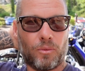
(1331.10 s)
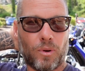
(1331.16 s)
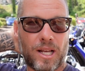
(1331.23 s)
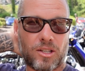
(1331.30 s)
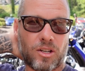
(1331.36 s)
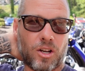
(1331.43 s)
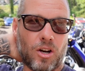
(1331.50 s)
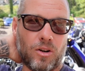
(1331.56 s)

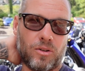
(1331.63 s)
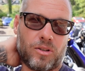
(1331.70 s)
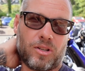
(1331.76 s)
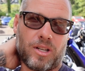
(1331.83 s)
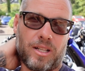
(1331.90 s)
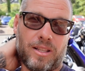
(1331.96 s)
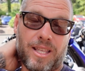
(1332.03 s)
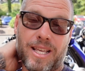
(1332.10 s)
West
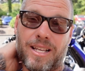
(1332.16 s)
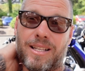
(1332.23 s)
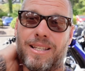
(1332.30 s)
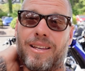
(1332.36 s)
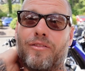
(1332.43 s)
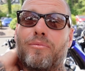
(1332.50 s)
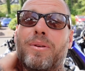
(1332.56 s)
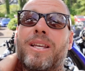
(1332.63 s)
Coast, and
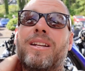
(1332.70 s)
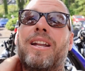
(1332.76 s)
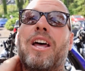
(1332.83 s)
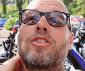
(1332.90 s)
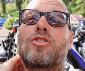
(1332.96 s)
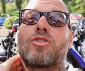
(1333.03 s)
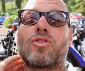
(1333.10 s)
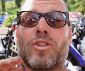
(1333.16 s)
things have been
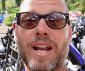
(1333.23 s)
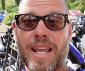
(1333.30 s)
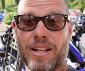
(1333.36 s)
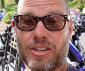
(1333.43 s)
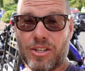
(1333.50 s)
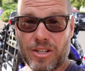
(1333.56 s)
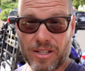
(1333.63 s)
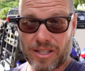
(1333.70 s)

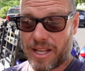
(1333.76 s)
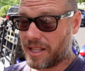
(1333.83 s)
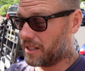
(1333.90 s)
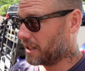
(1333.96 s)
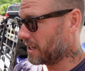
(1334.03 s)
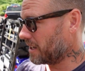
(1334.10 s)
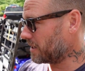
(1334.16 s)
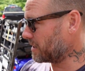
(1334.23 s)
strange to say the
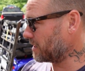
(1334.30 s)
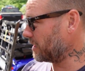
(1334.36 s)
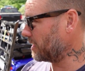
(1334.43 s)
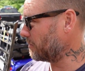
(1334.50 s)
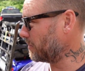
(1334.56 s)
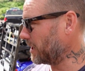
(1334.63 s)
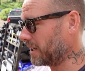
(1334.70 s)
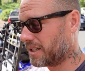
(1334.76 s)
least.
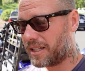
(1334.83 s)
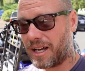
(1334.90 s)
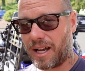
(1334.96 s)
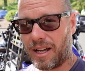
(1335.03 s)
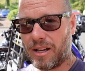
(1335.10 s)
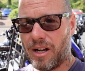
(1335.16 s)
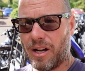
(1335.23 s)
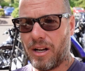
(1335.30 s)
But
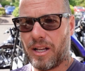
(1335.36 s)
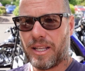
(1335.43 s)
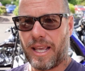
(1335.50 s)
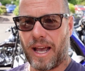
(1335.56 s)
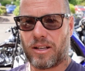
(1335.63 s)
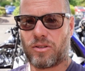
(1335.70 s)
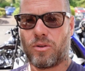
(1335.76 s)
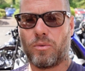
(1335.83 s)
uh,
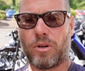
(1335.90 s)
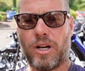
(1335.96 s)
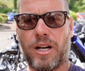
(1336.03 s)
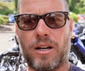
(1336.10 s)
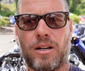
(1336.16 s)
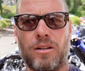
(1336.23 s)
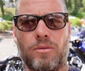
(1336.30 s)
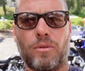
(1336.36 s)
yeah, so we're
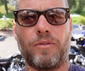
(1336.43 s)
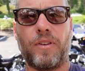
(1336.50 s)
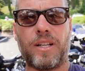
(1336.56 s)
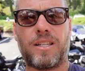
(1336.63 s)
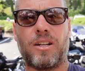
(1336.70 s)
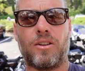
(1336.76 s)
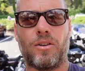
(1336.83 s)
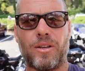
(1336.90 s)
here, we're
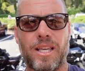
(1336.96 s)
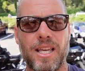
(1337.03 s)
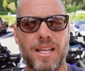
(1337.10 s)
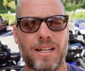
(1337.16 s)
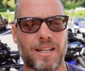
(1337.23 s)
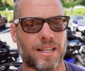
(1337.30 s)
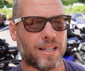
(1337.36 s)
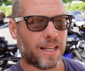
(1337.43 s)
fixing to go
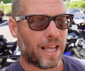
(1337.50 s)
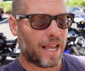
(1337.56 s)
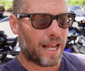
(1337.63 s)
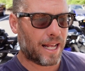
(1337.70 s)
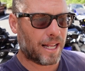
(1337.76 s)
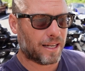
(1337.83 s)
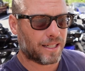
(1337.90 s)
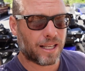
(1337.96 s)
eat
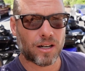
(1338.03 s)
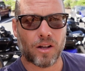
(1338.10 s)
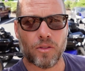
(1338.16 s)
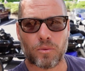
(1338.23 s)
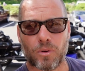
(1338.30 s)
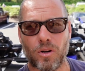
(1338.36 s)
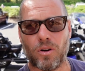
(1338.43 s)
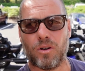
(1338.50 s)
and get on
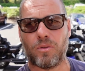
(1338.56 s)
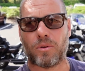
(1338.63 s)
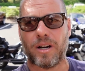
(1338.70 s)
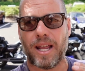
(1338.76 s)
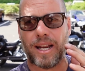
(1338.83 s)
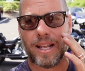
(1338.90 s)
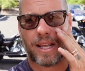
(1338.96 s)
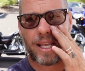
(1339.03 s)
the road. We're
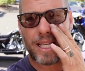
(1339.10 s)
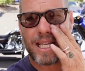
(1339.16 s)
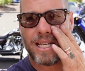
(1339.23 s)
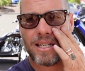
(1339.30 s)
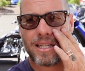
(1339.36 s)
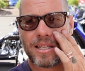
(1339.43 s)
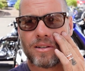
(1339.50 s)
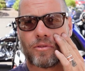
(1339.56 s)
heading
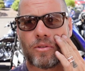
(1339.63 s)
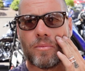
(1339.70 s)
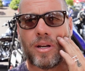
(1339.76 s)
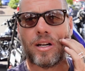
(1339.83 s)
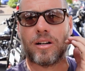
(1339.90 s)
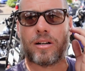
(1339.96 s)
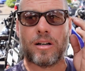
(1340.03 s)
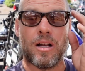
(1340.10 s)
east from
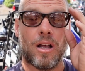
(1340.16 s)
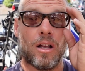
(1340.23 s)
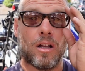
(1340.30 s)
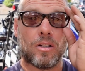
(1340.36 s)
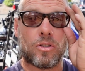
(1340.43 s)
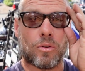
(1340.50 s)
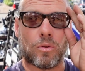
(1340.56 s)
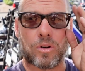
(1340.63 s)
here
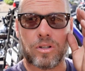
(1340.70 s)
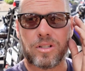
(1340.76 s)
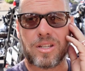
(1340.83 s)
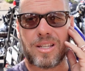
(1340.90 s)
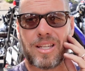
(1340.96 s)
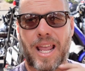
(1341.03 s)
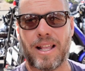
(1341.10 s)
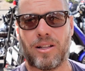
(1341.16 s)
towards
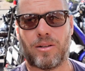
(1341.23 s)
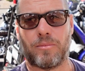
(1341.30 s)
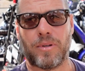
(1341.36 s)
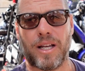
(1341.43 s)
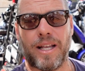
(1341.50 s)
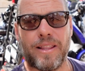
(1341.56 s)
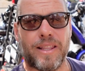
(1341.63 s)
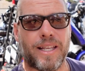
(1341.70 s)
Salem
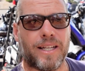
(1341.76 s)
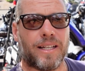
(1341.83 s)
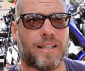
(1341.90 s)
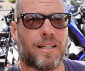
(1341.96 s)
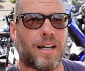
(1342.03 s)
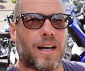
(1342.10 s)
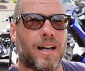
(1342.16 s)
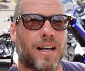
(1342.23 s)
and
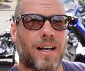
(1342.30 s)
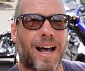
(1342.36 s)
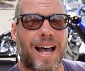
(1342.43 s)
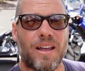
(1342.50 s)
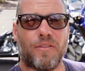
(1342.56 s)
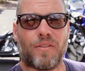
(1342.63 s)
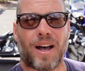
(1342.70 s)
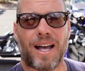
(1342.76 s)
then uh,
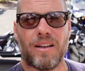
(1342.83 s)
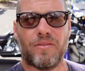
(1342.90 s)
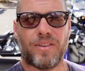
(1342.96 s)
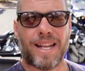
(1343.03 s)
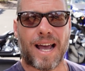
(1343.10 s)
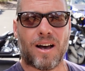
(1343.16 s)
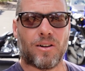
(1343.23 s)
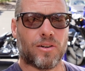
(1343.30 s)
I-5
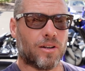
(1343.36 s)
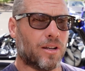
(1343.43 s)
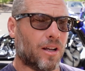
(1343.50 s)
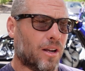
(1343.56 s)
down.